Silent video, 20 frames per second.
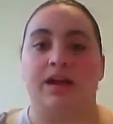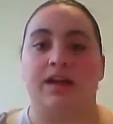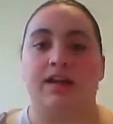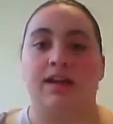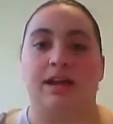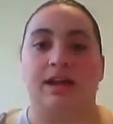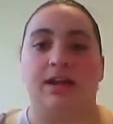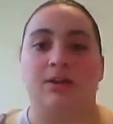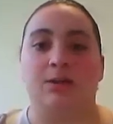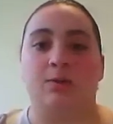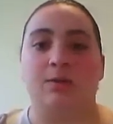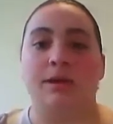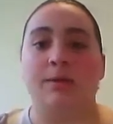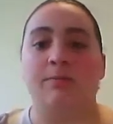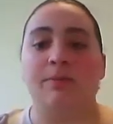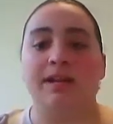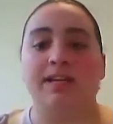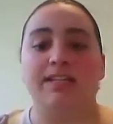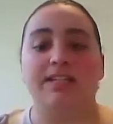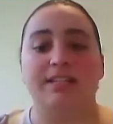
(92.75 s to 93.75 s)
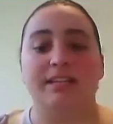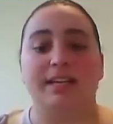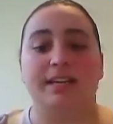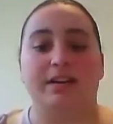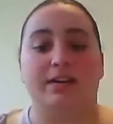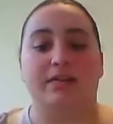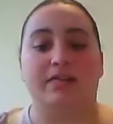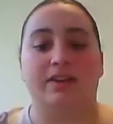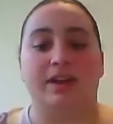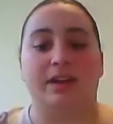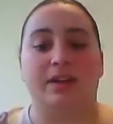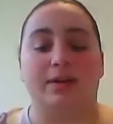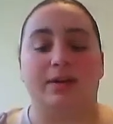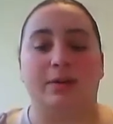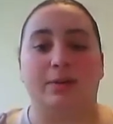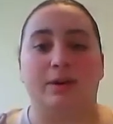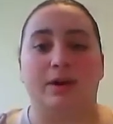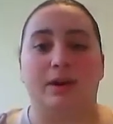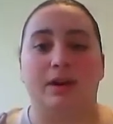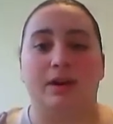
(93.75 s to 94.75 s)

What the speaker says: Now, the web-based interview